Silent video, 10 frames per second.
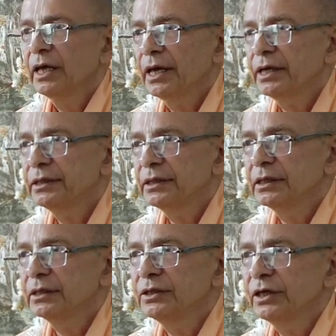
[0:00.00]
And
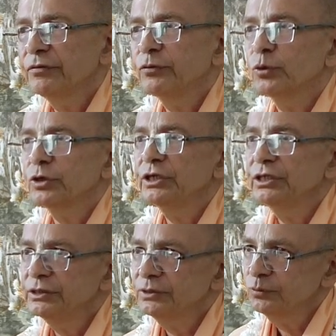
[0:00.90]
uh, therefore,
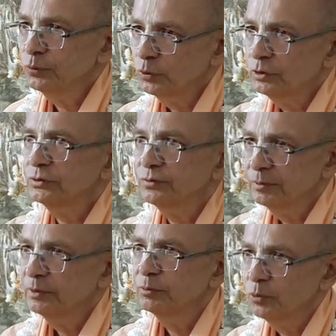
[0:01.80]
his words will
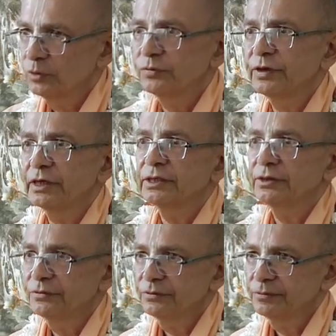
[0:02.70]
be more effective.